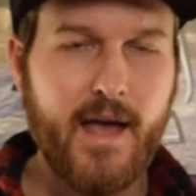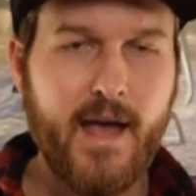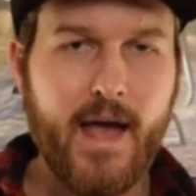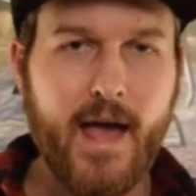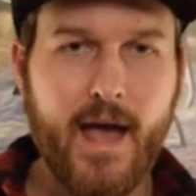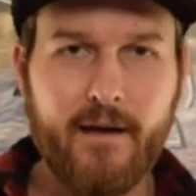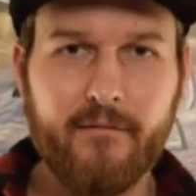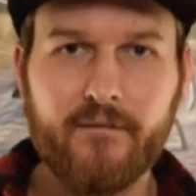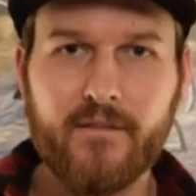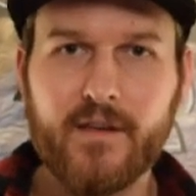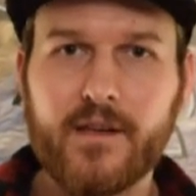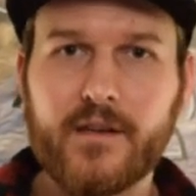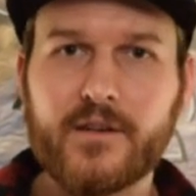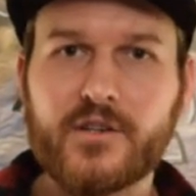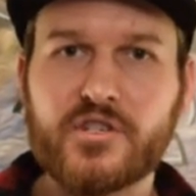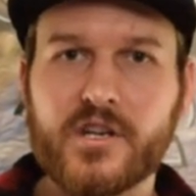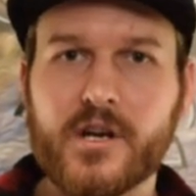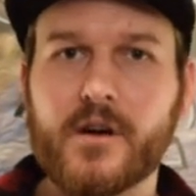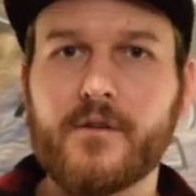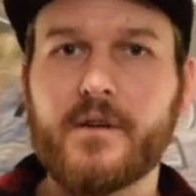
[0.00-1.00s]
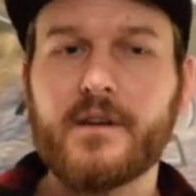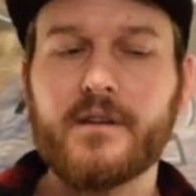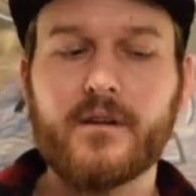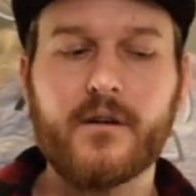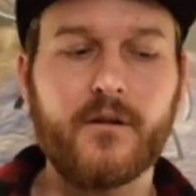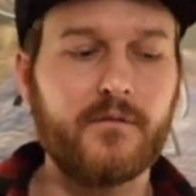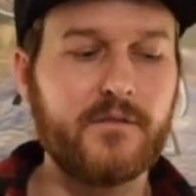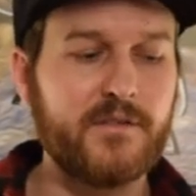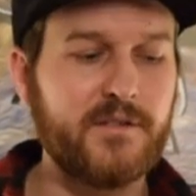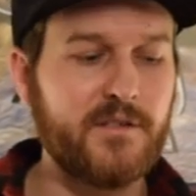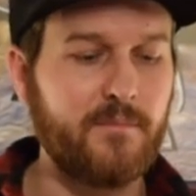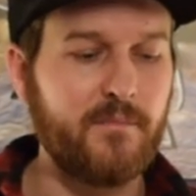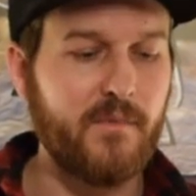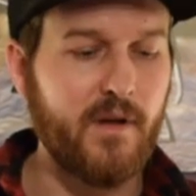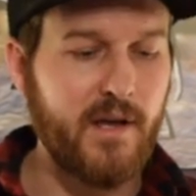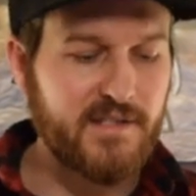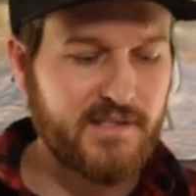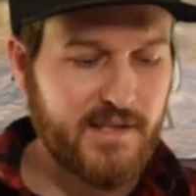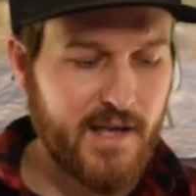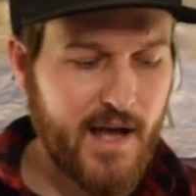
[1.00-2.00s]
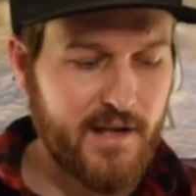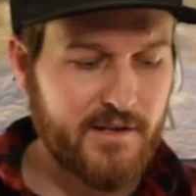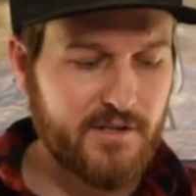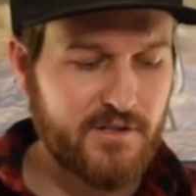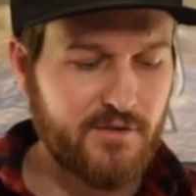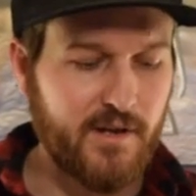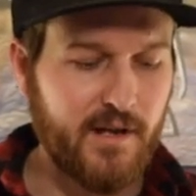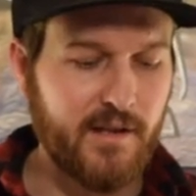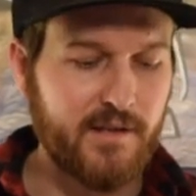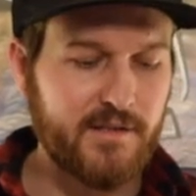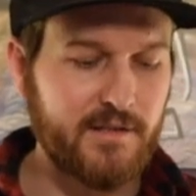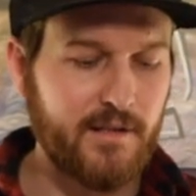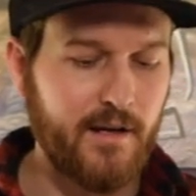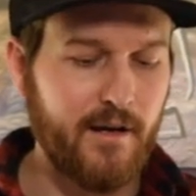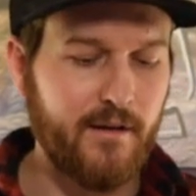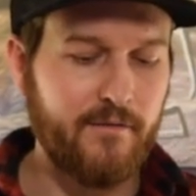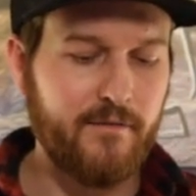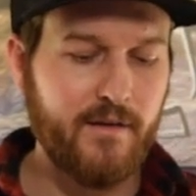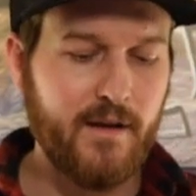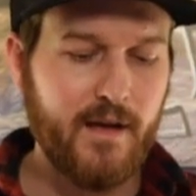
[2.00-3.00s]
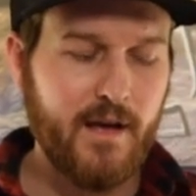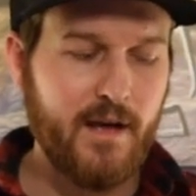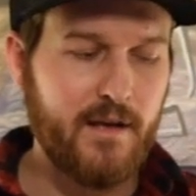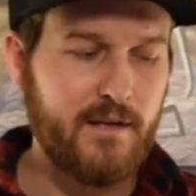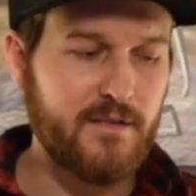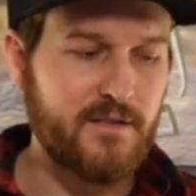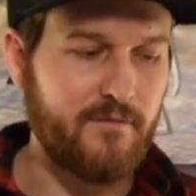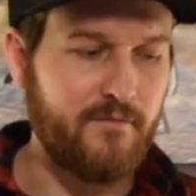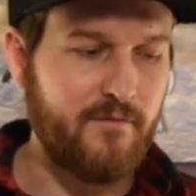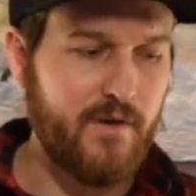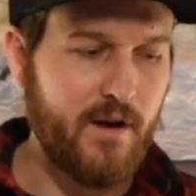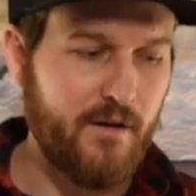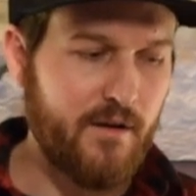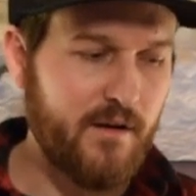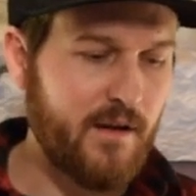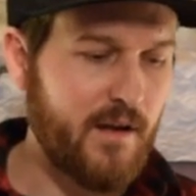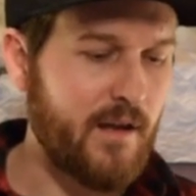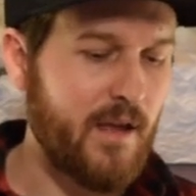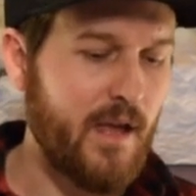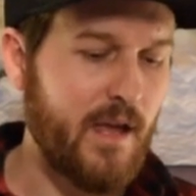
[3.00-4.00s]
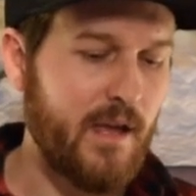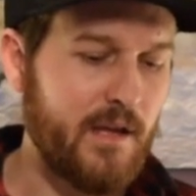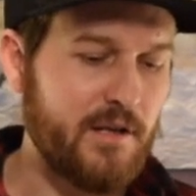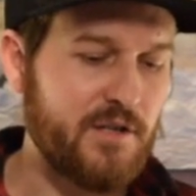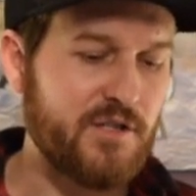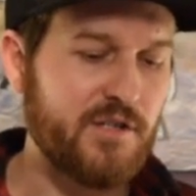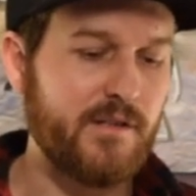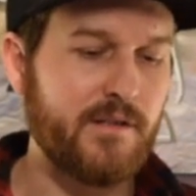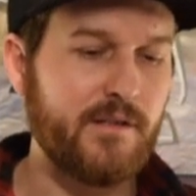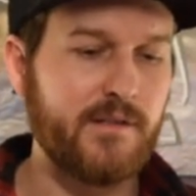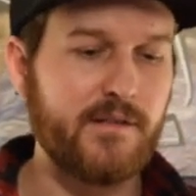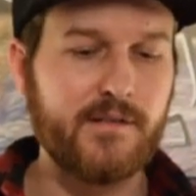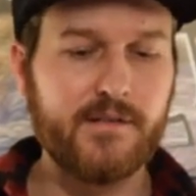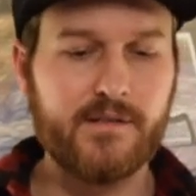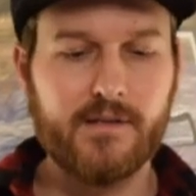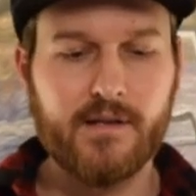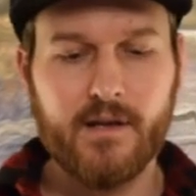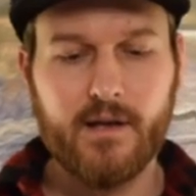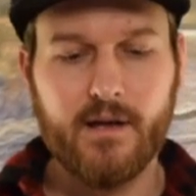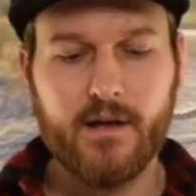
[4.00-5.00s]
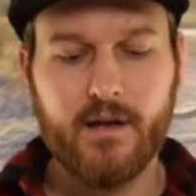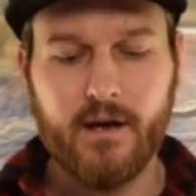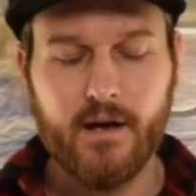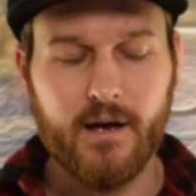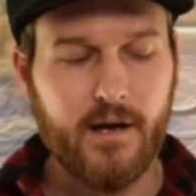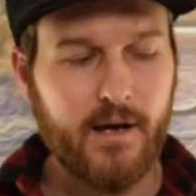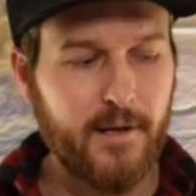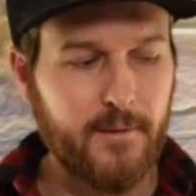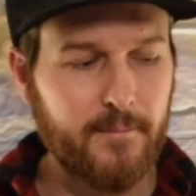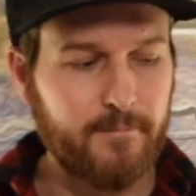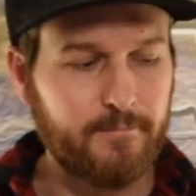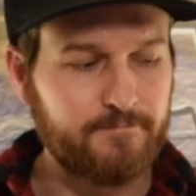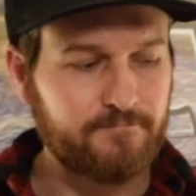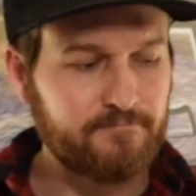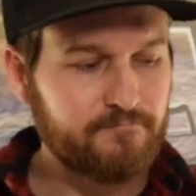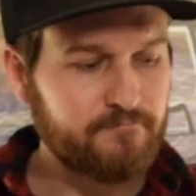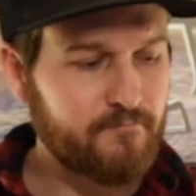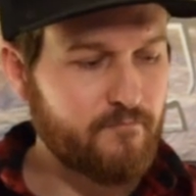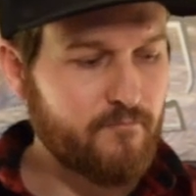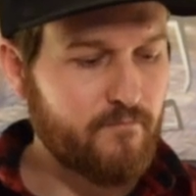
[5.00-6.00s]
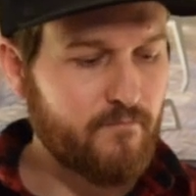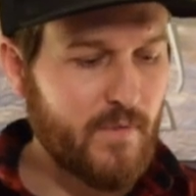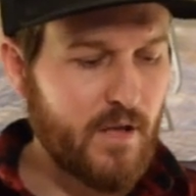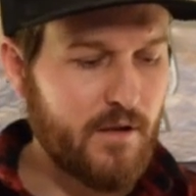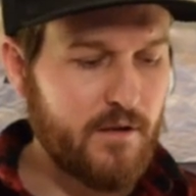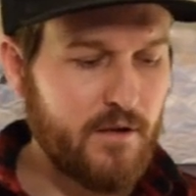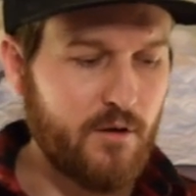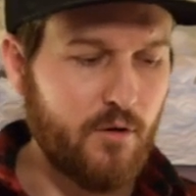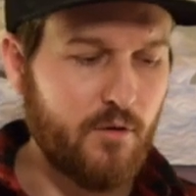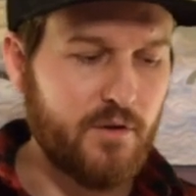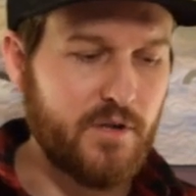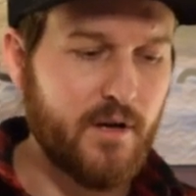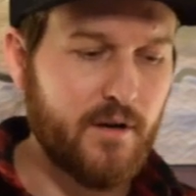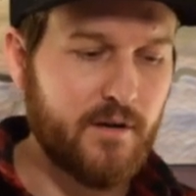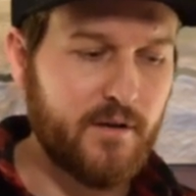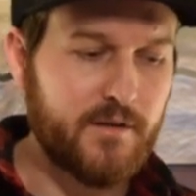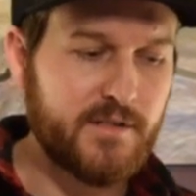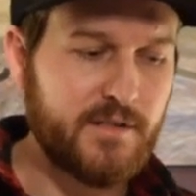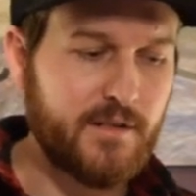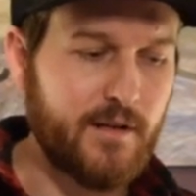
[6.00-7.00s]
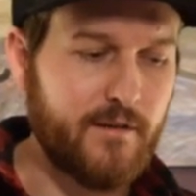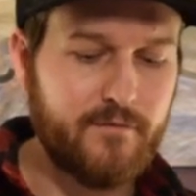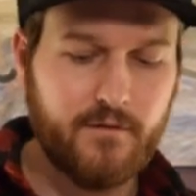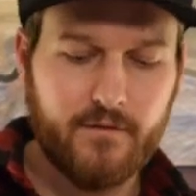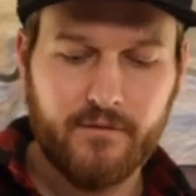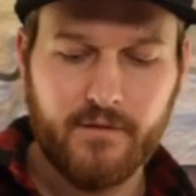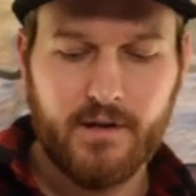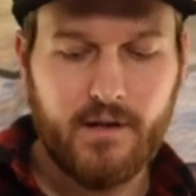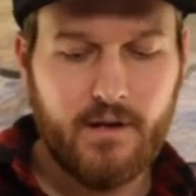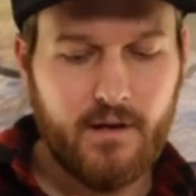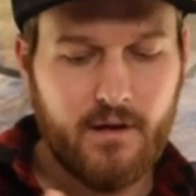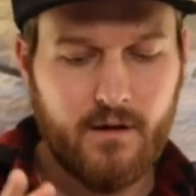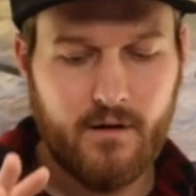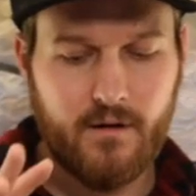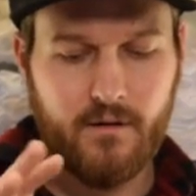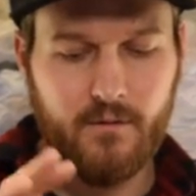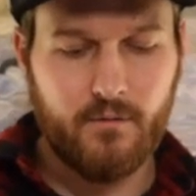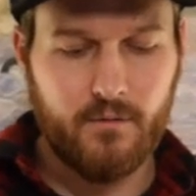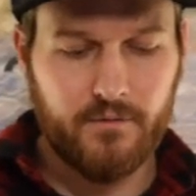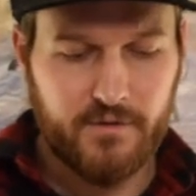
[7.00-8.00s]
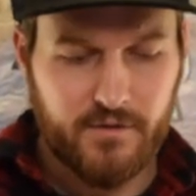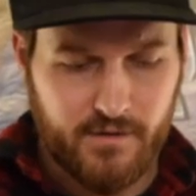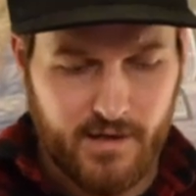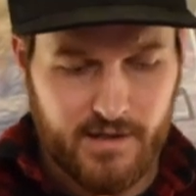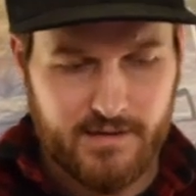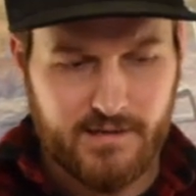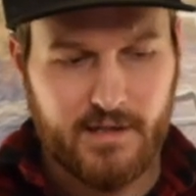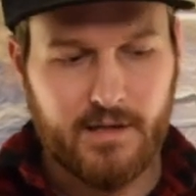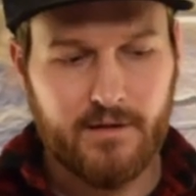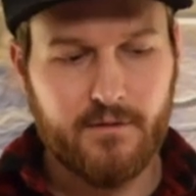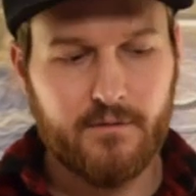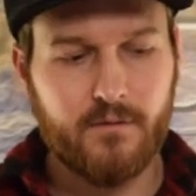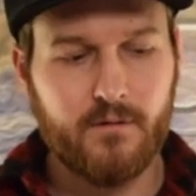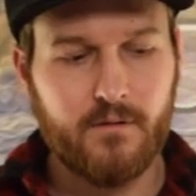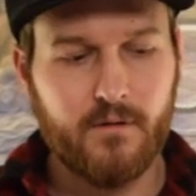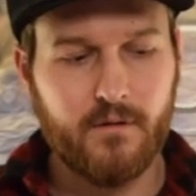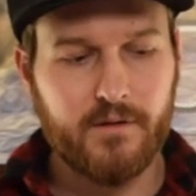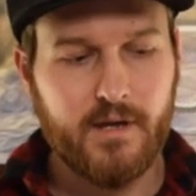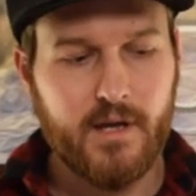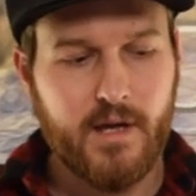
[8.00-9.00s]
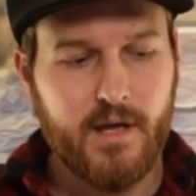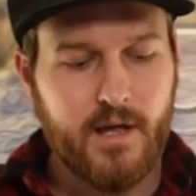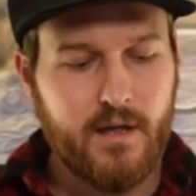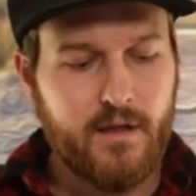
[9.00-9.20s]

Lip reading: heavy sherry notes, some nice cask strength stuff, some varying ages, younger stuff over here, older 18-year-old.